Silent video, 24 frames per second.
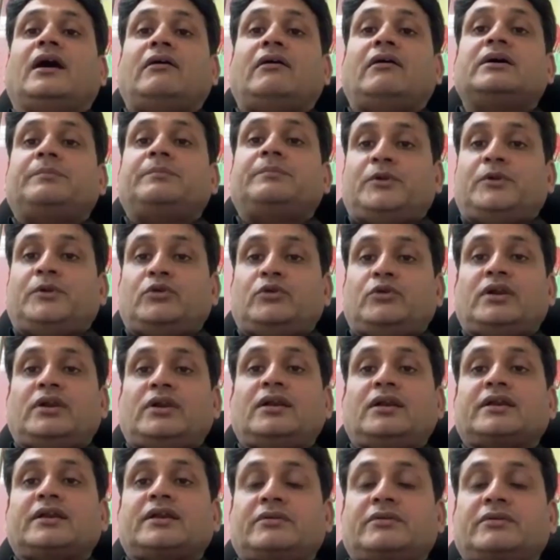our
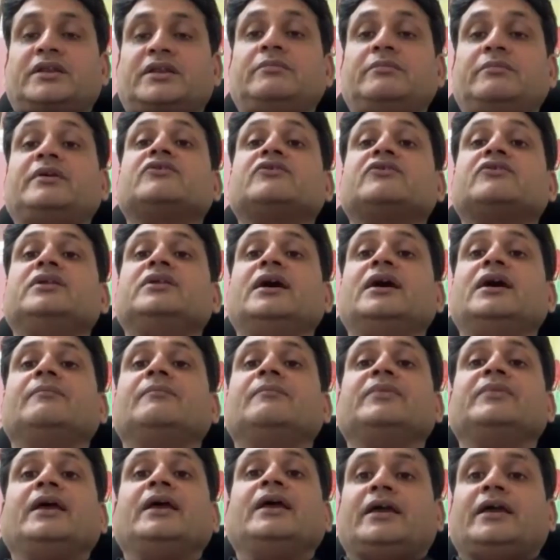pleural cavity, means the